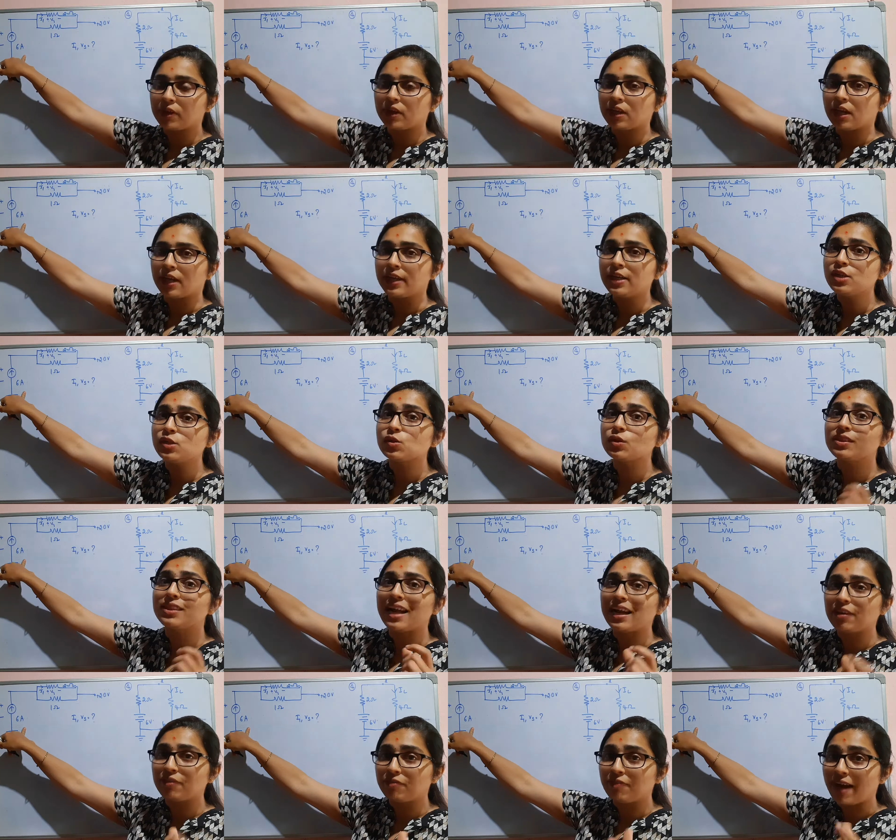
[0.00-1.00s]
current. So
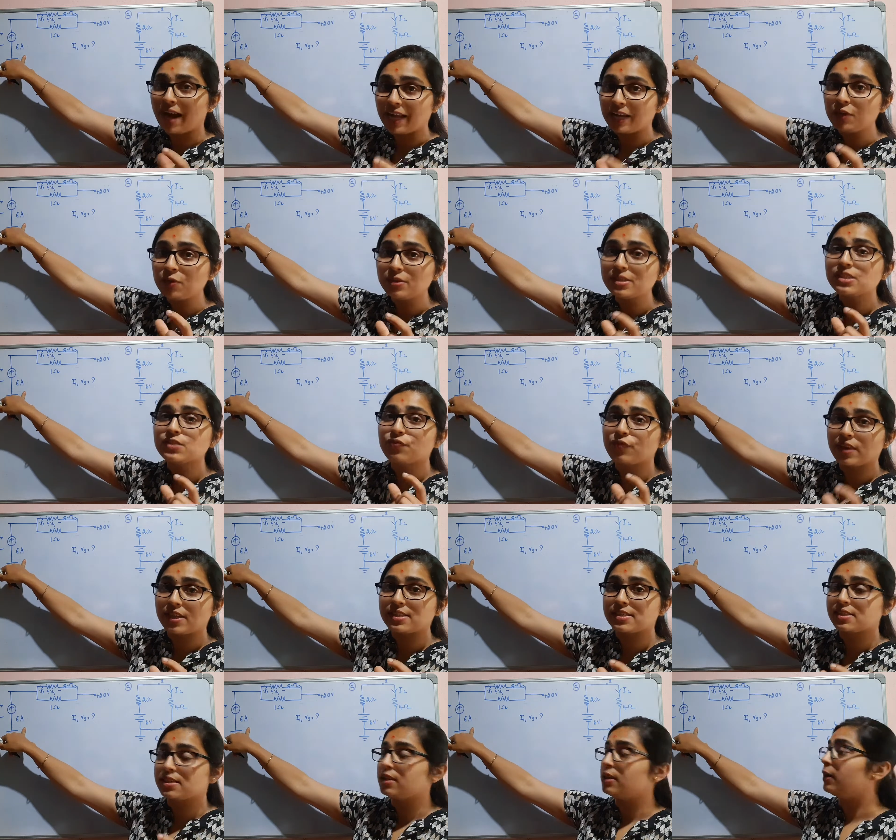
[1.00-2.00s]
that value is
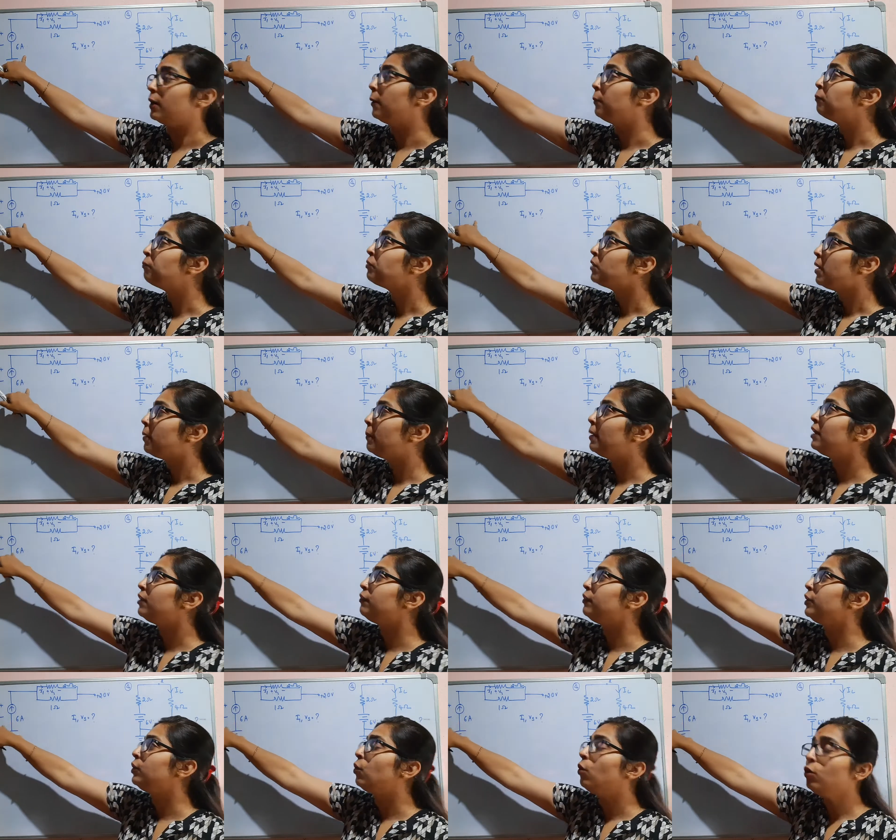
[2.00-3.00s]
fixed here. But
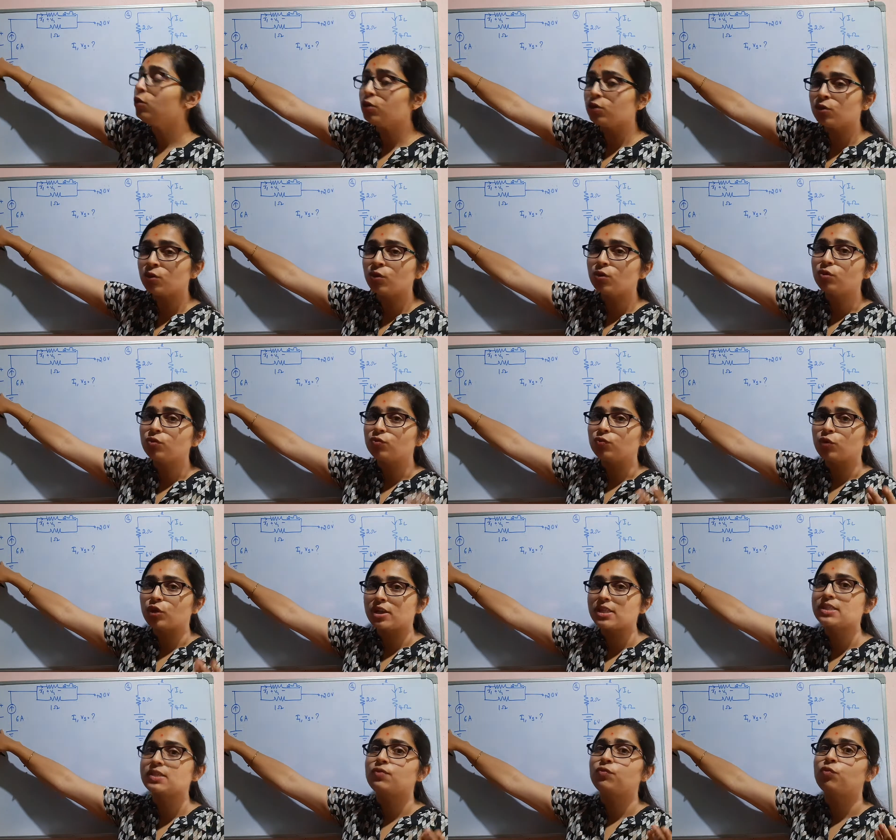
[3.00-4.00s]
we don't know what
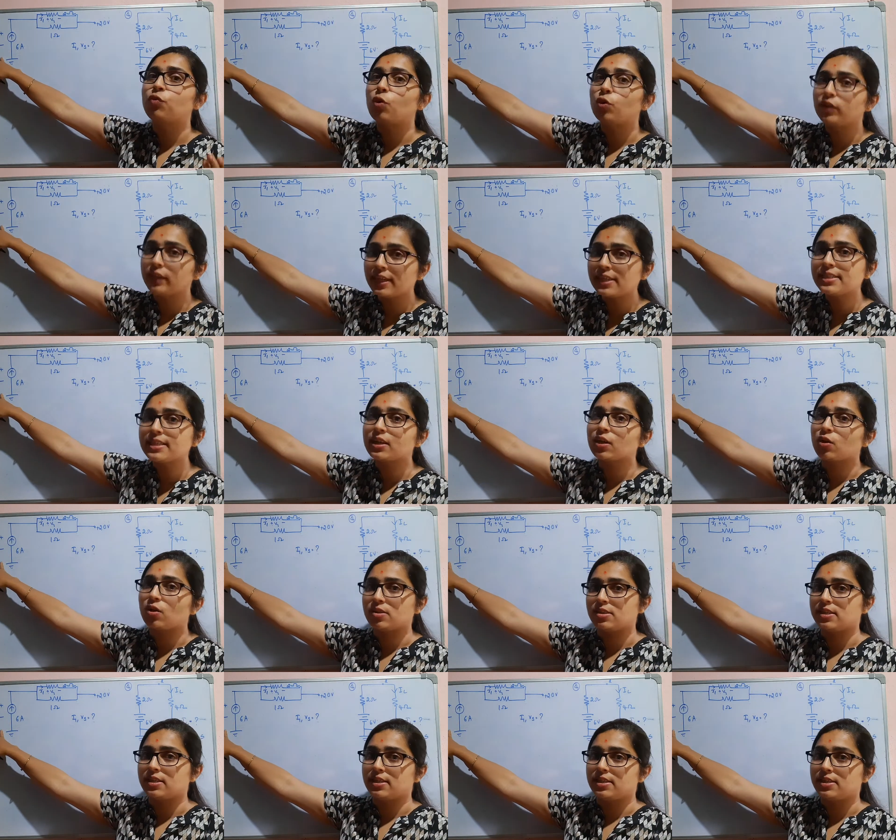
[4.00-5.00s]
is the voltage
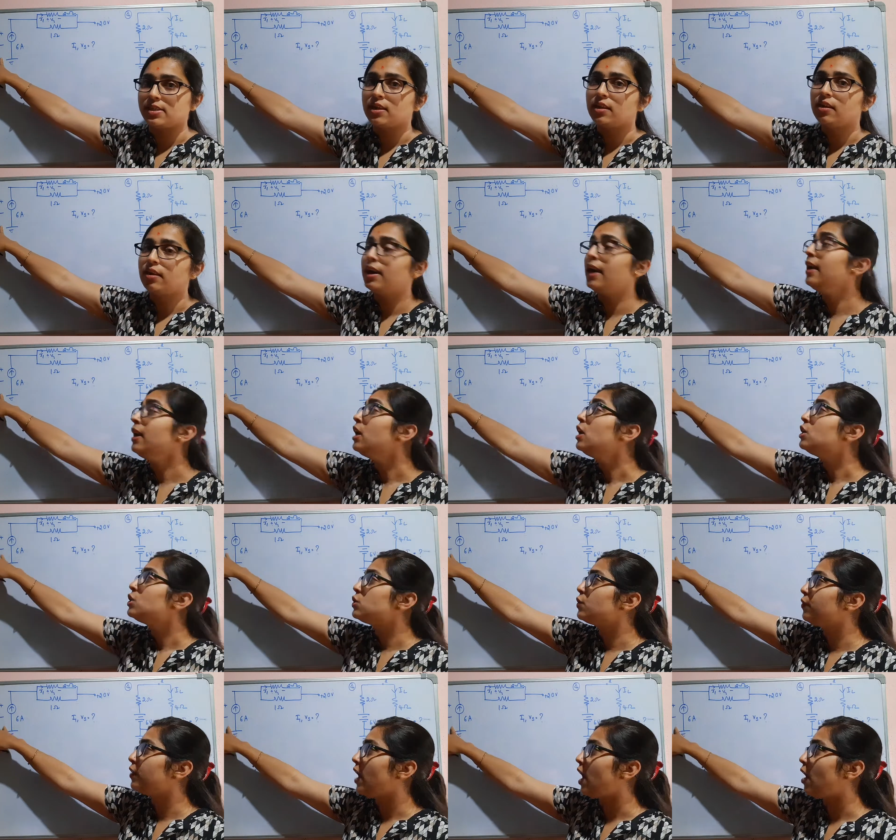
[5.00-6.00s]
across it, right?
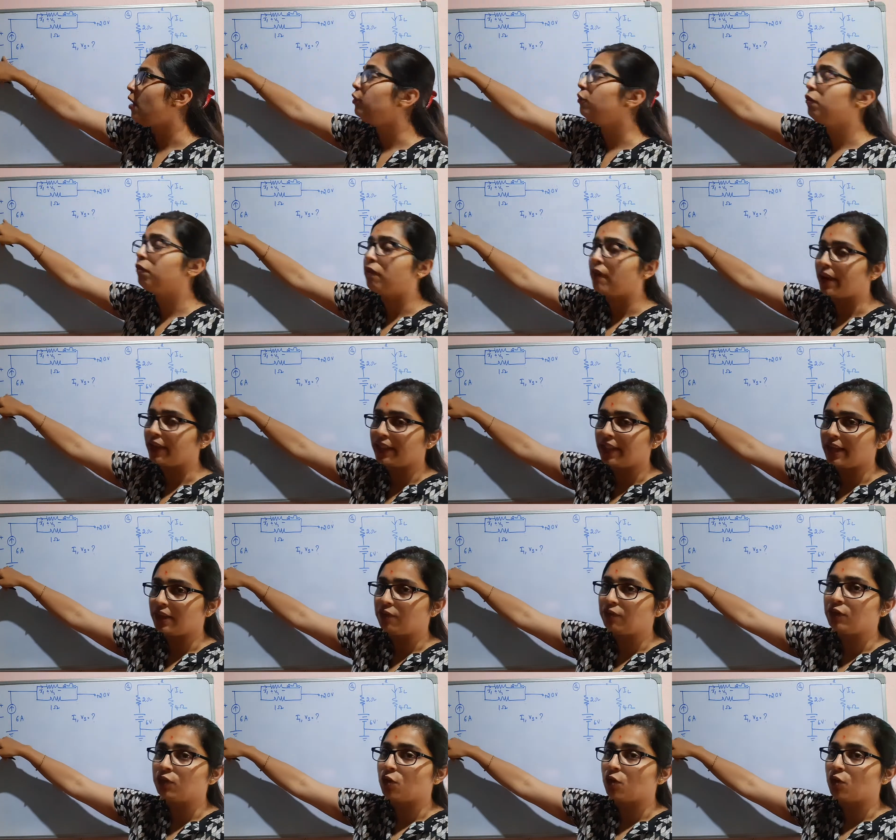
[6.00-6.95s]
So we have to find that one